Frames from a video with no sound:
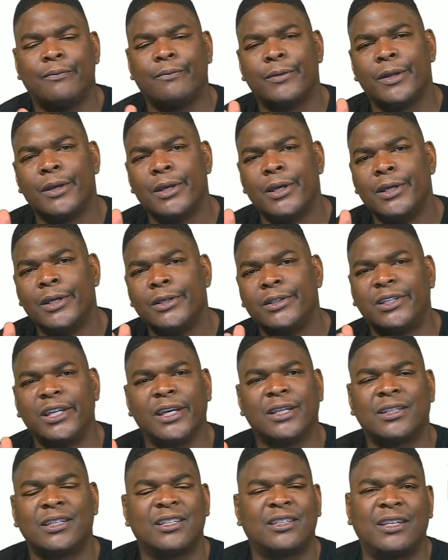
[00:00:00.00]
every
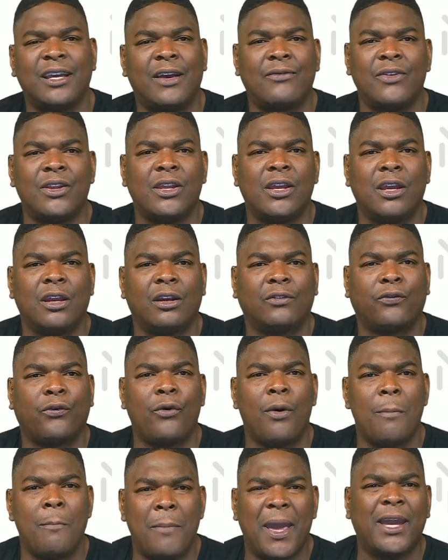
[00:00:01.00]
6 or 7
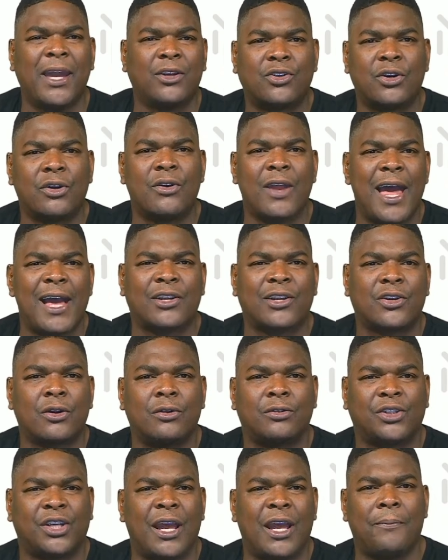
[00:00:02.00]
years for a major
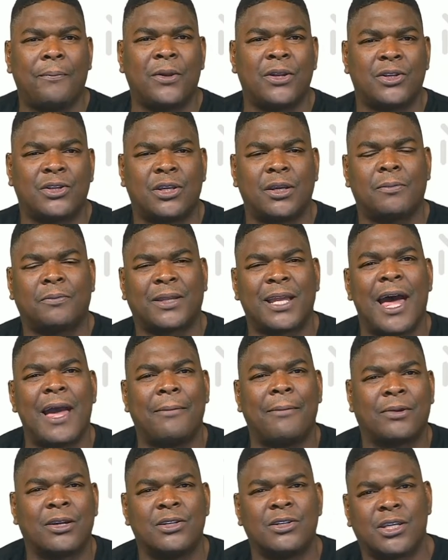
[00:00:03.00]
national
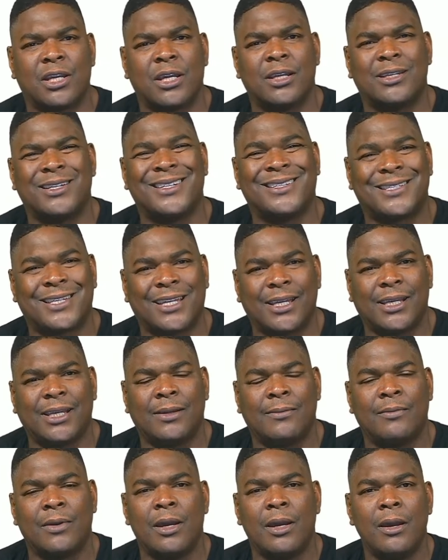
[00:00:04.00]
championship-type contending
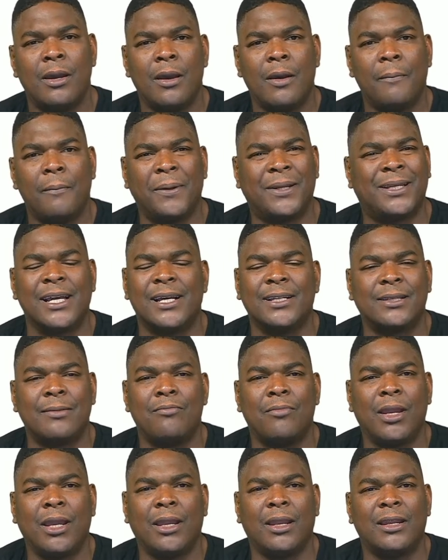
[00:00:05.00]
team, but
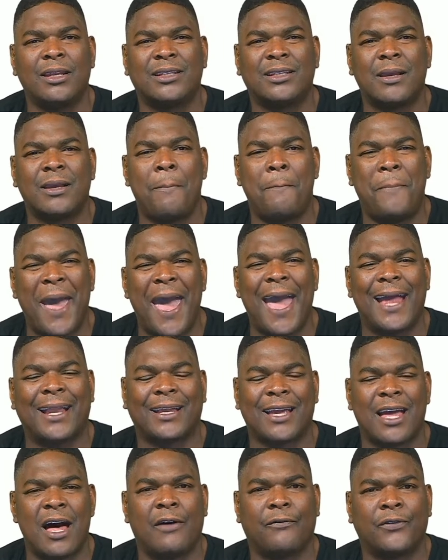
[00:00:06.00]
doesn't mean that it's a
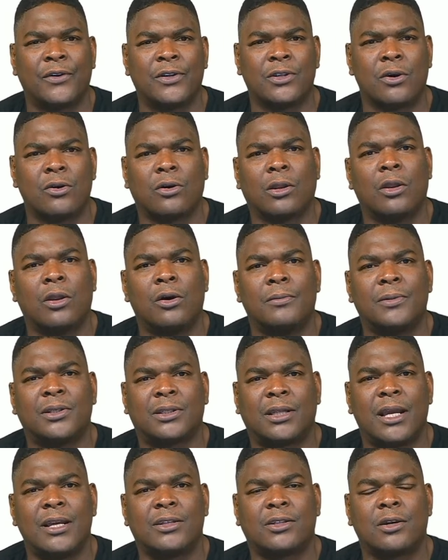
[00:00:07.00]
bad conference.
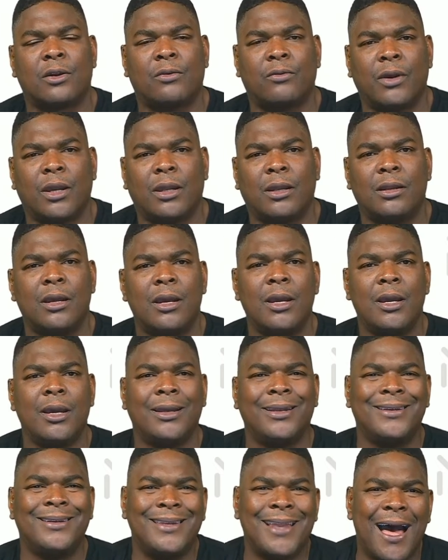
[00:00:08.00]
Oklahoma State's going to win
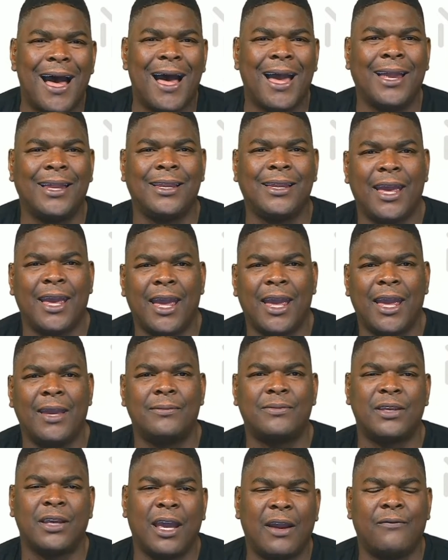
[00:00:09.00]
9
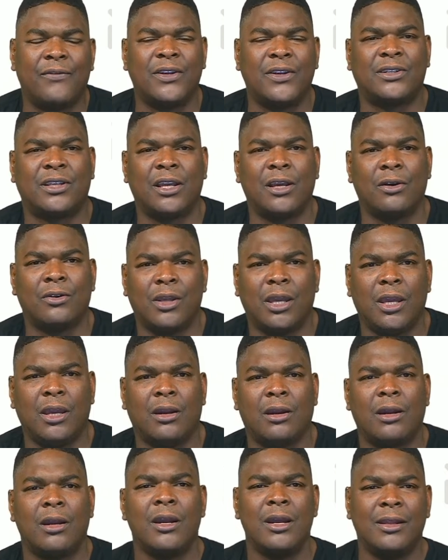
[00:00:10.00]
games every
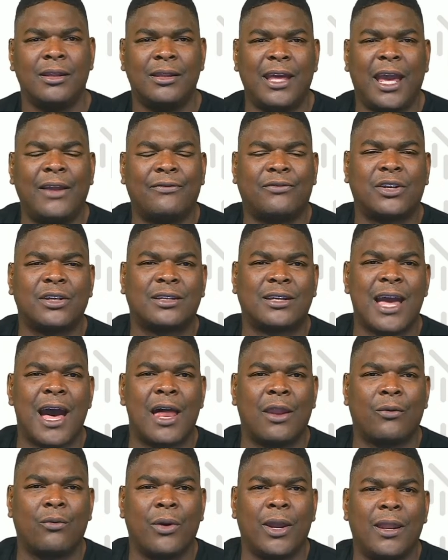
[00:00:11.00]
single year. They've
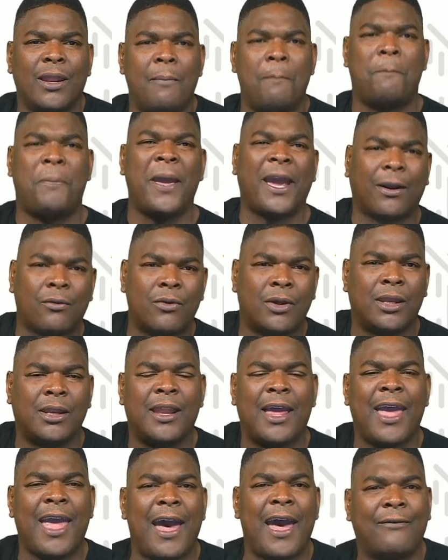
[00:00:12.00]
just got to win the big
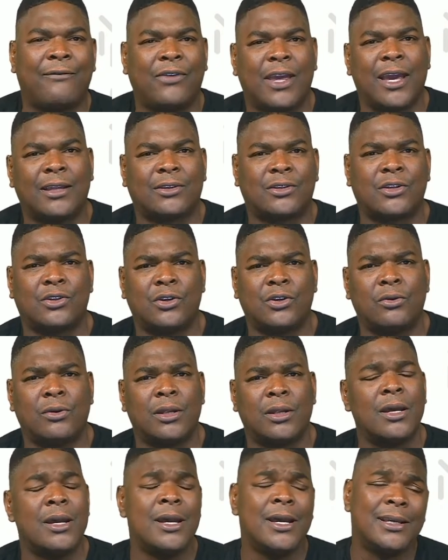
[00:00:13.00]
one, and they have yet to
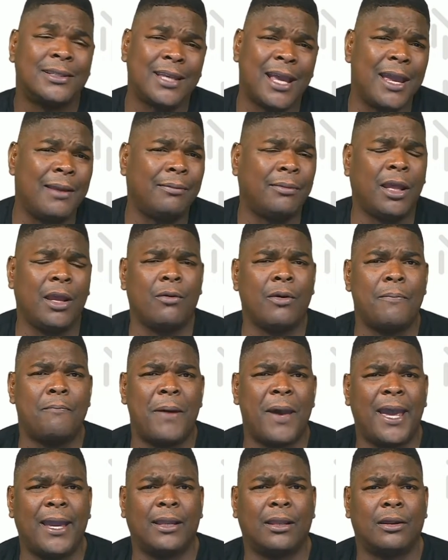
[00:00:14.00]
do it. Same
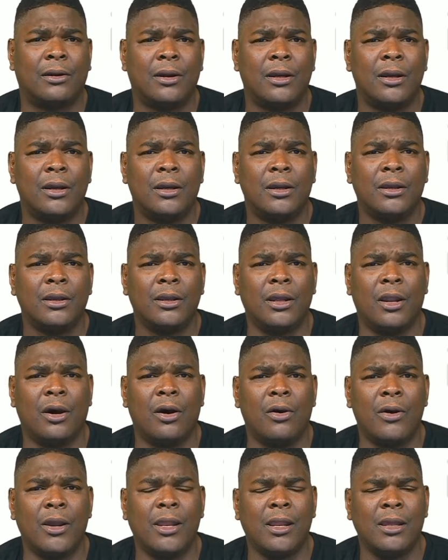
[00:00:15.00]
thing with Baylor.
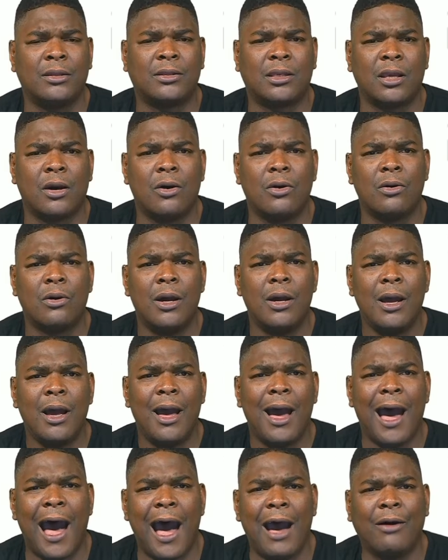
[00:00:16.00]
You know, and
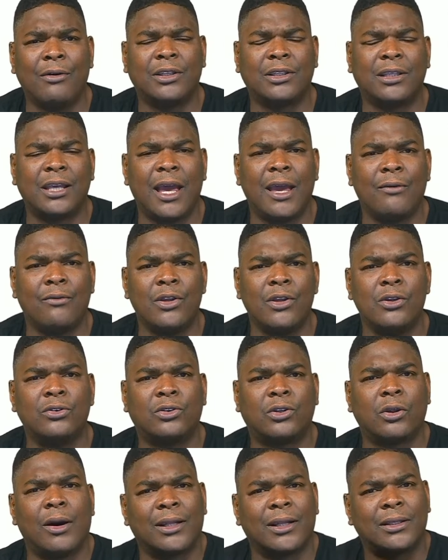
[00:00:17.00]
so I would say
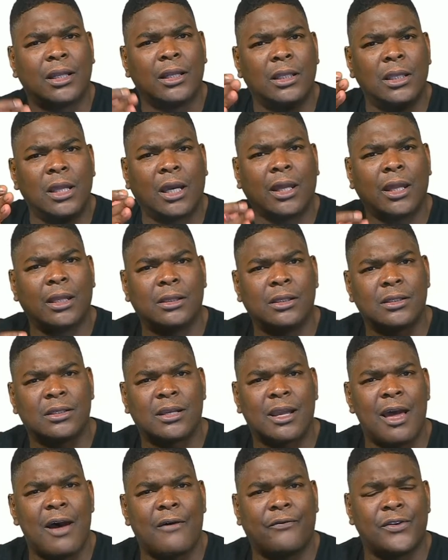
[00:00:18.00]
when you start to look
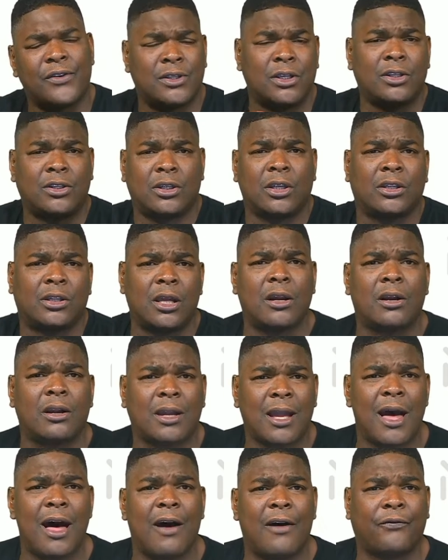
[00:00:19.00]
at this conference, it's the
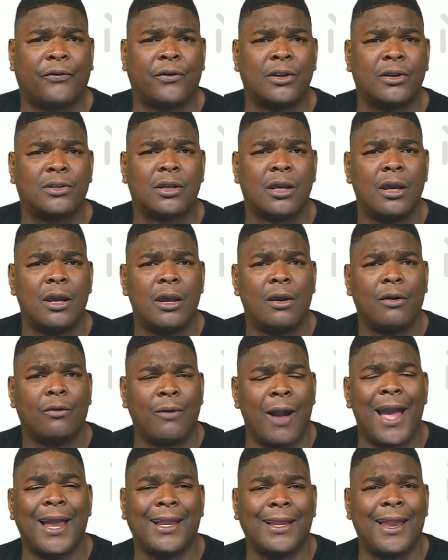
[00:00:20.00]
third conference
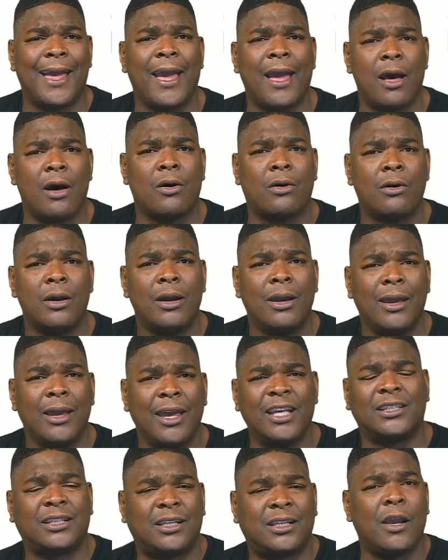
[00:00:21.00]
right now.
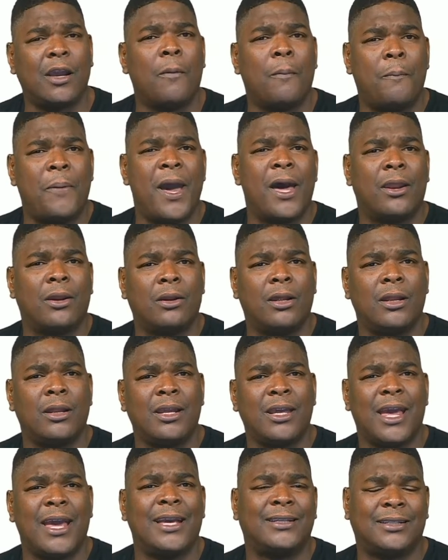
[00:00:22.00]
It's still
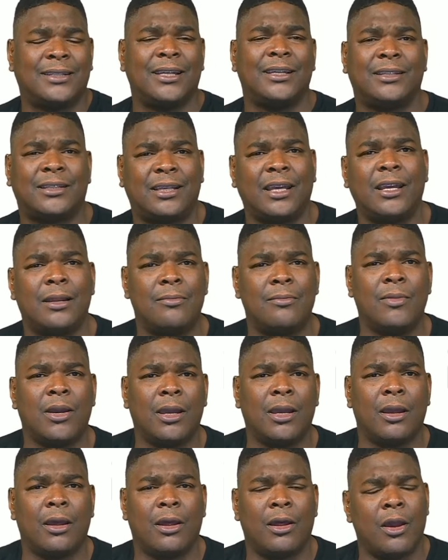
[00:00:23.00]
better than the
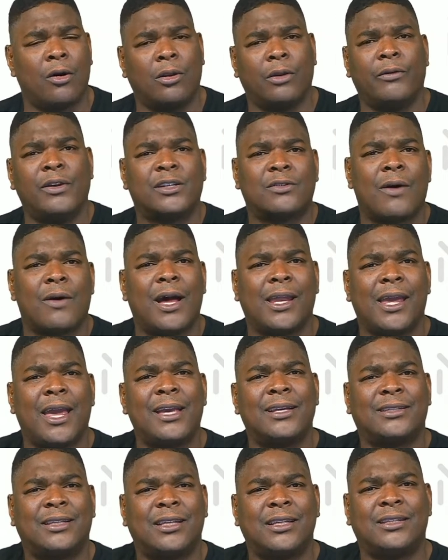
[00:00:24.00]
ACC to me. The only reason
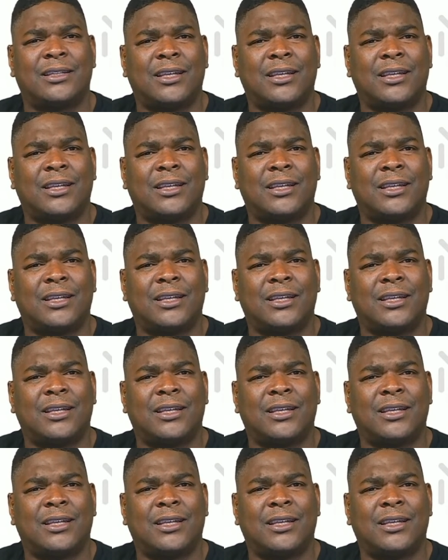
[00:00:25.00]
why the